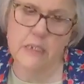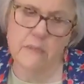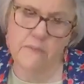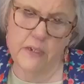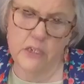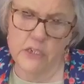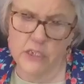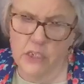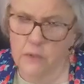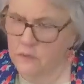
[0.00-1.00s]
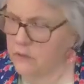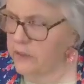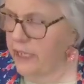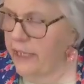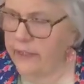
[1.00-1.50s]
to finish this cute little
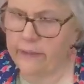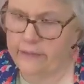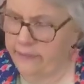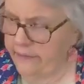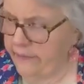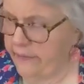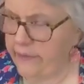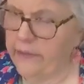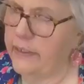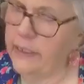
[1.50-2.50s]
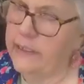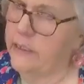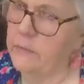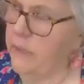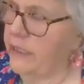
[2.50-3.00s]
cake. And I
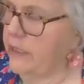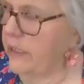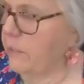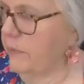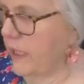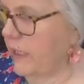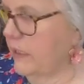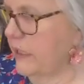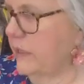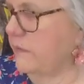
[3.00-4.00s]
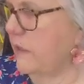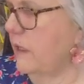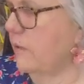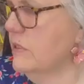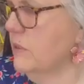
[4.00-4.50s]
didn't make a cupcake like I thought
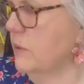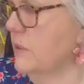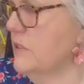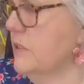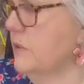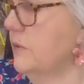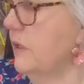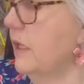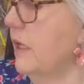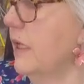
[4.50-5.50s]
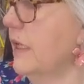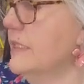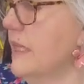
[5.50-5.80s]
I was going to. Because I